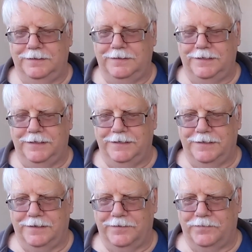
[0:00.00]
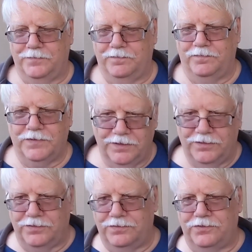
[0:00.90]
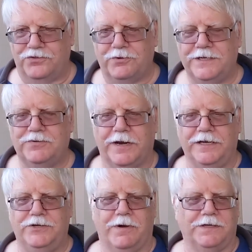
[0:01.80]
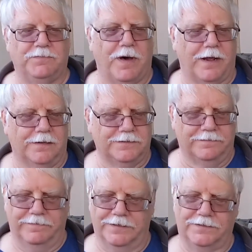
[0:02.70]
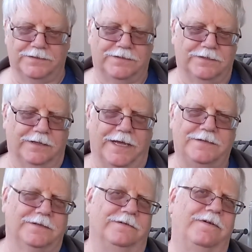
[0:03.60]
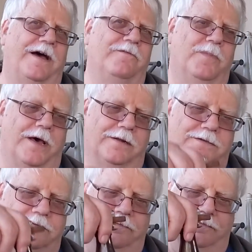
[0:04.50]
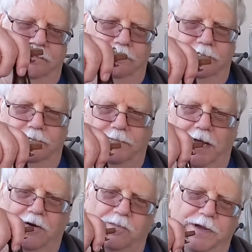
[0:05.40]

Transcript: The 322-ounce bottles of this is still less than 5 bottles of Anchor